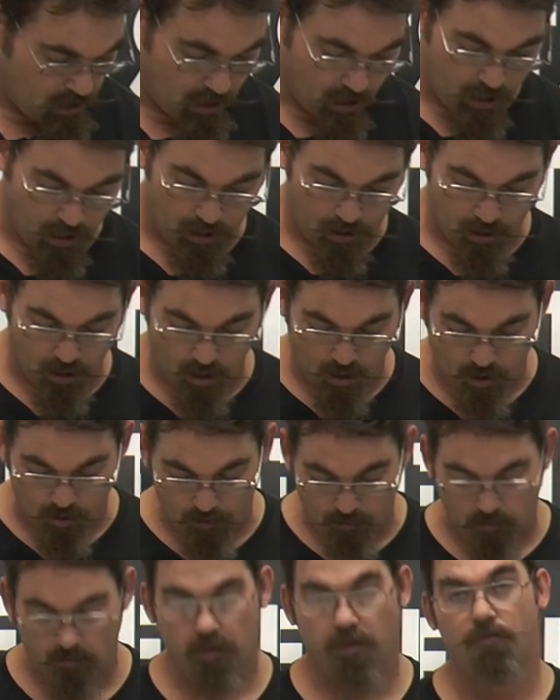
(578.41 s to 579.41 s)
and
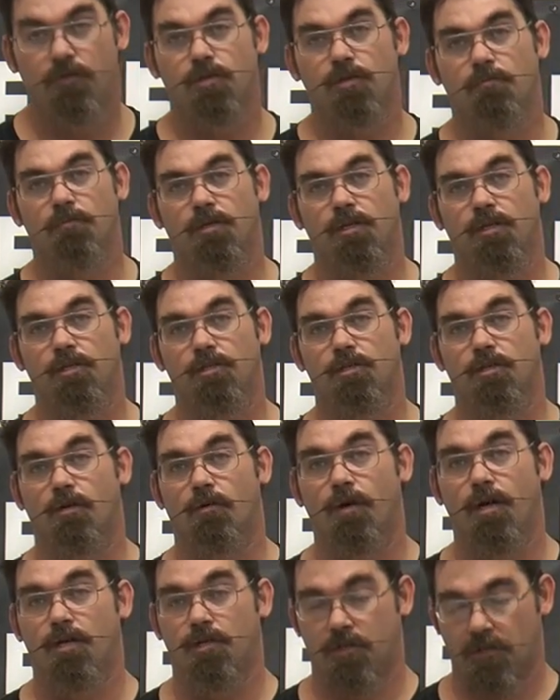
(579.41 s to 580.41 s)
uh, give you some of the
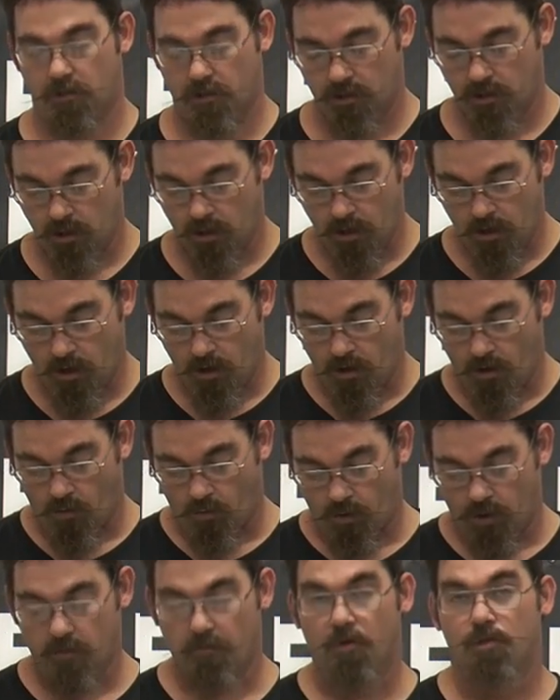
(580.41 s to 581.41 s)
considerations.
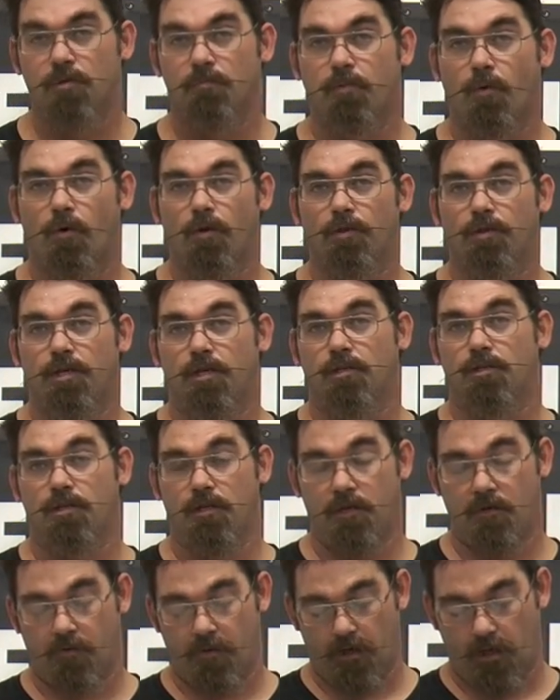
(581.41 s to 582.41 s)
One of the most important things
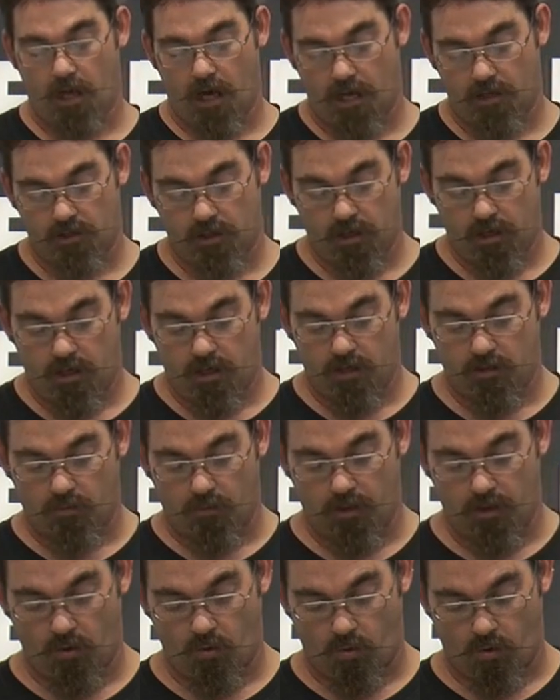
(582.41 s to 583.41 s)
you need to realize is
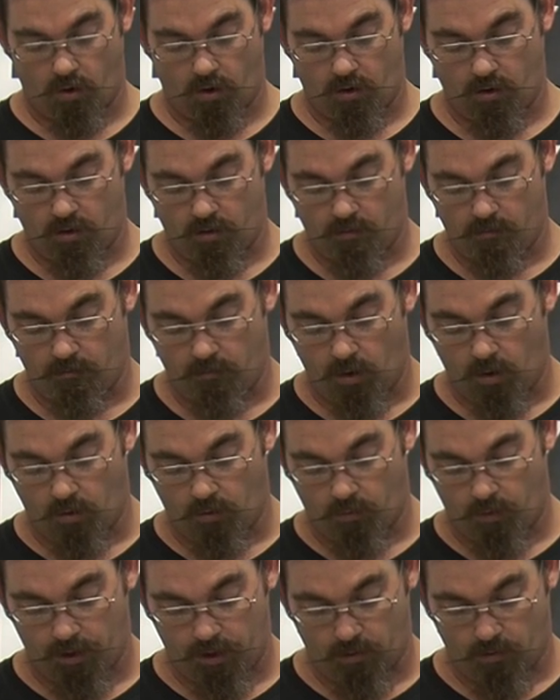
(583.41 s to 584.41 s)
when you're,
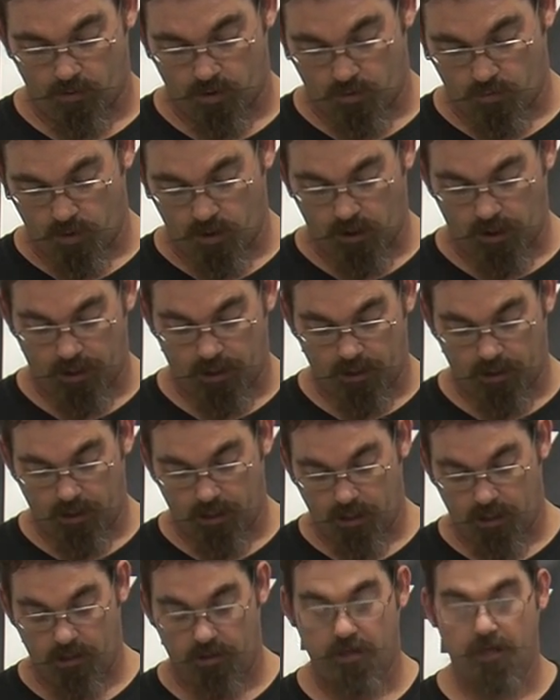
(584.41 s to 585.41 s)
when you're drilling
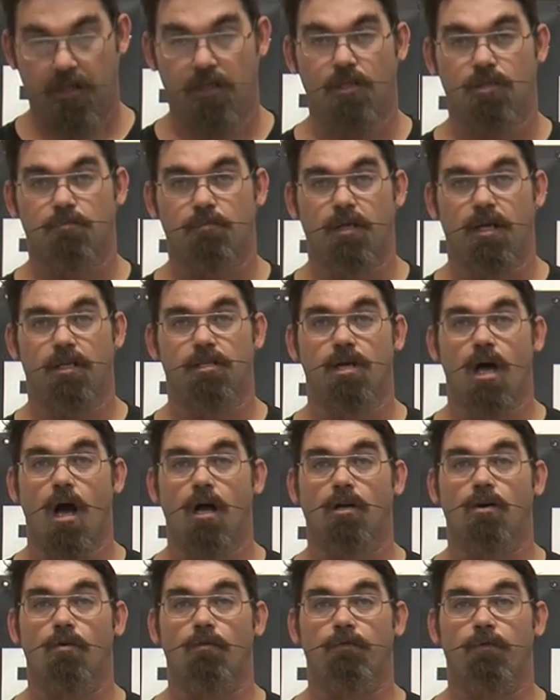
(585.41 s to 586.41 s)
anything that's been a
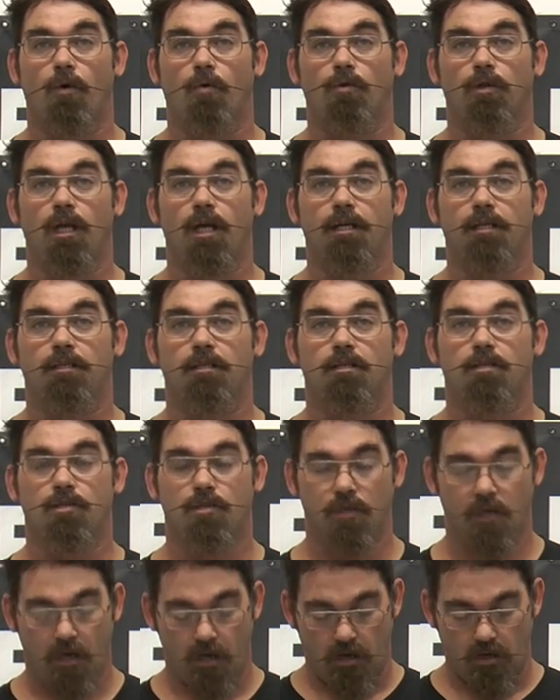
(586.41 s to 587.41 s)
taco fold like
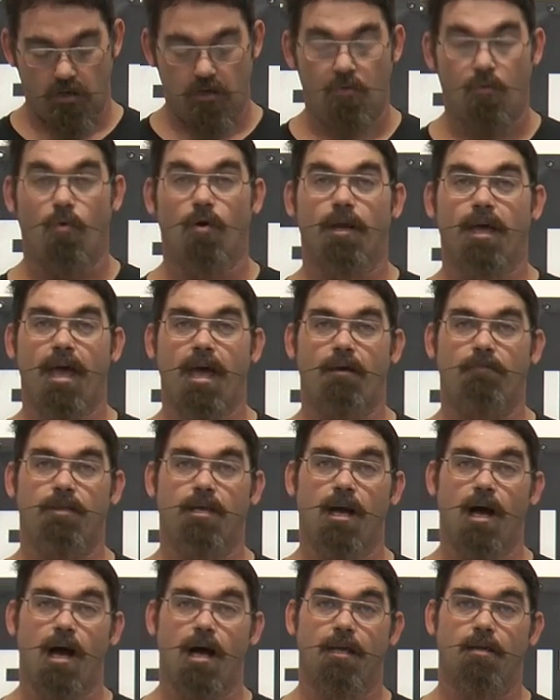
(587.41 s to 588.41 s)
this, you want to have
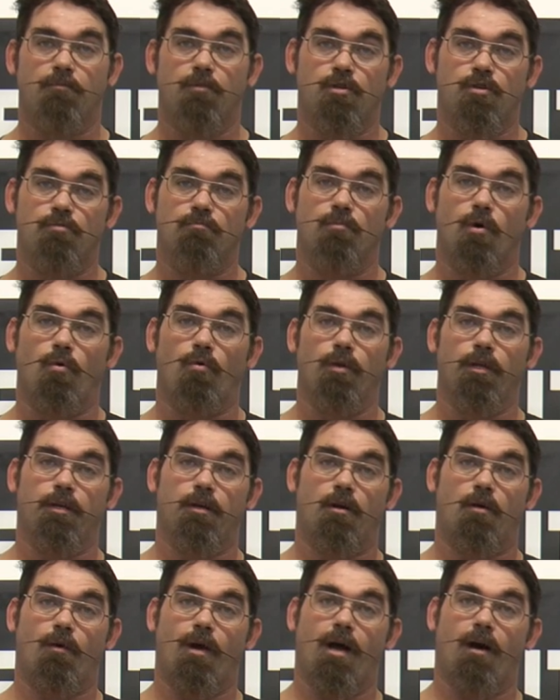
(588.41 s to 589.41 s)
the item that you molded
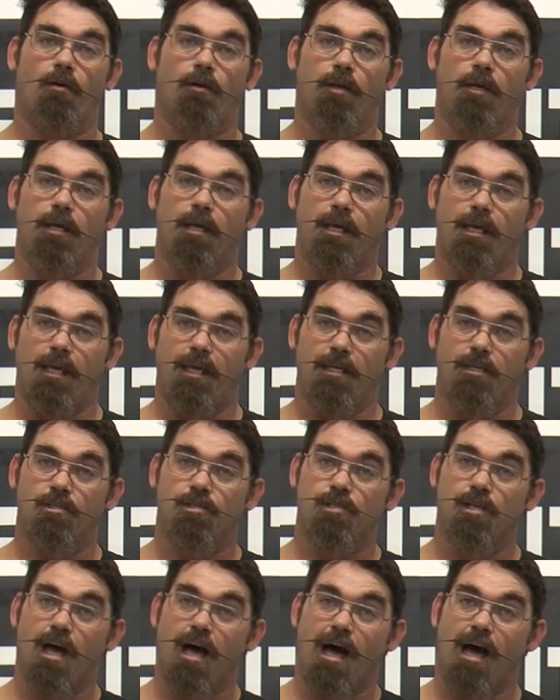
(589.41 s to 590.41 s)
it around
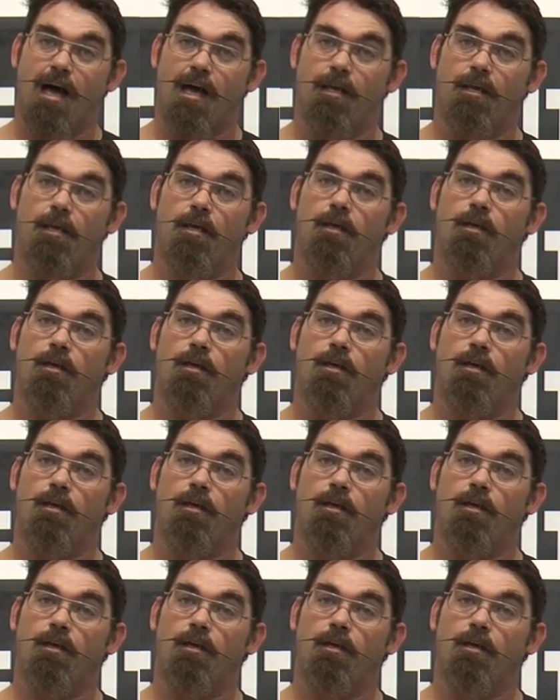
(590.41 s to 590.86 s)
inside